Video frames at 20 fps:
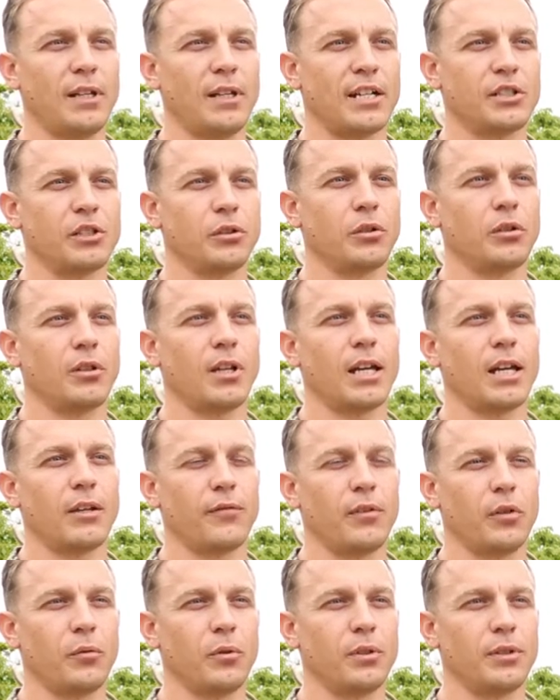actually look like
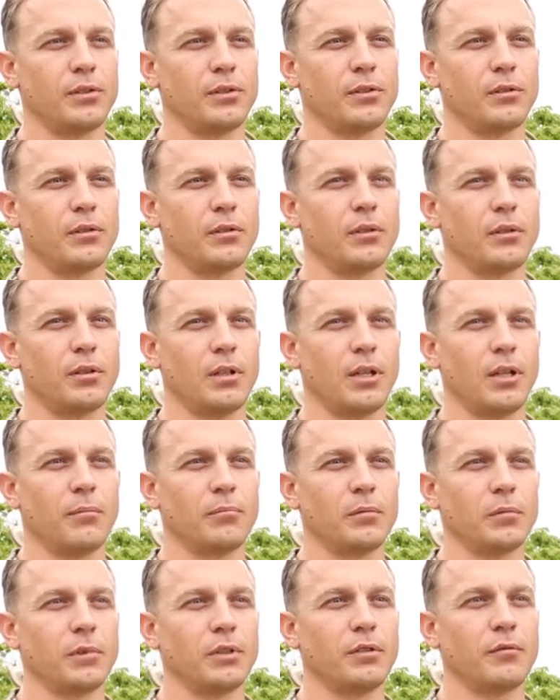if it was
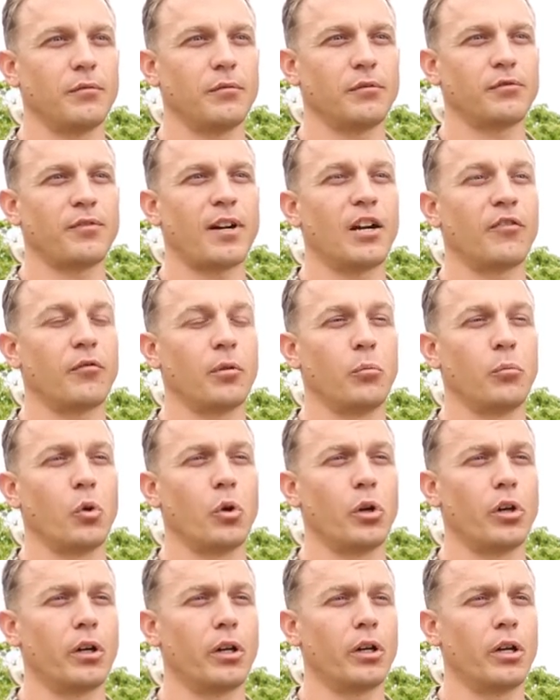um, fired from a
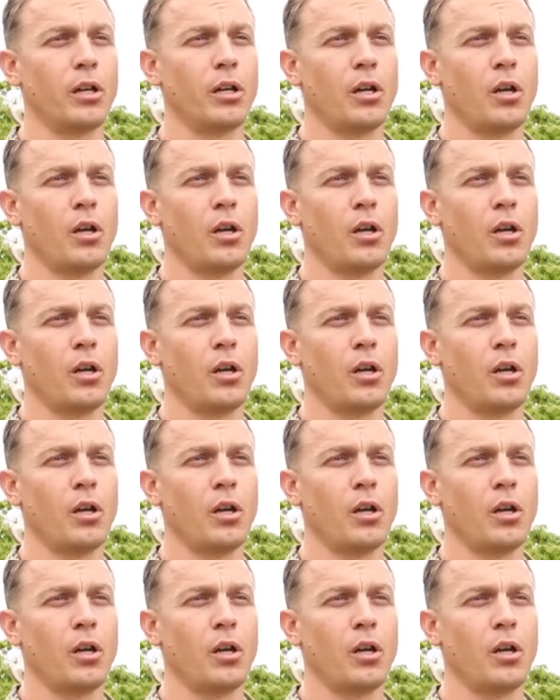mortar